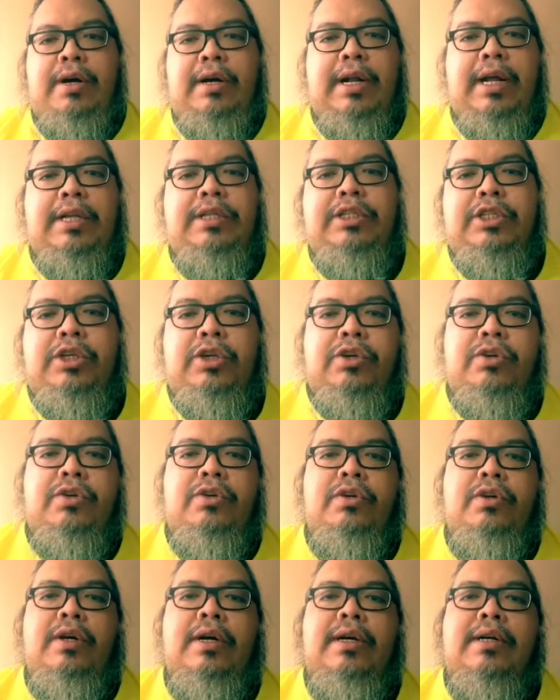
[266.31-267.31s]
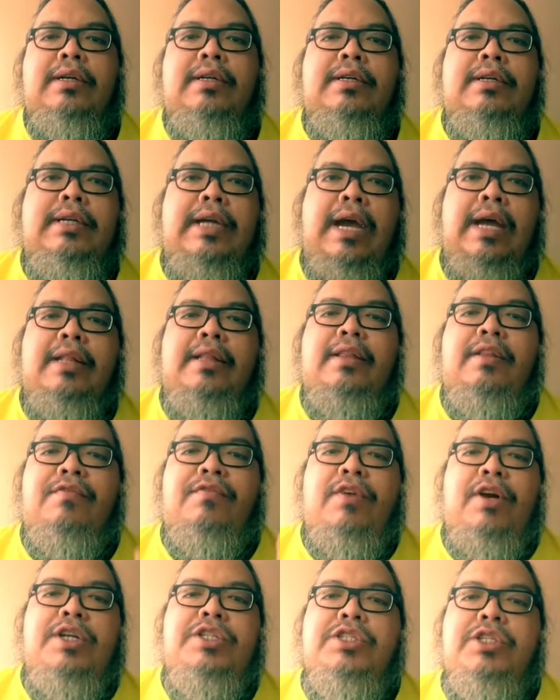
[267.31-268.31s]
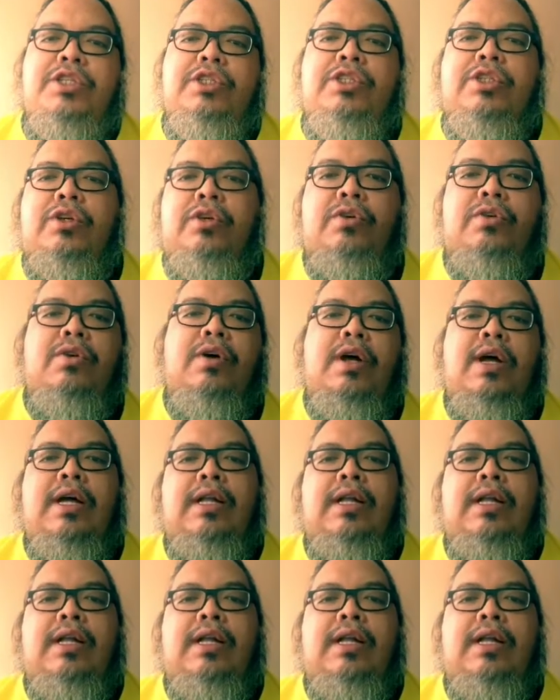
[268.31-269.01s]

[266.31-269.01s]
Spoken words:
that you get the version 2,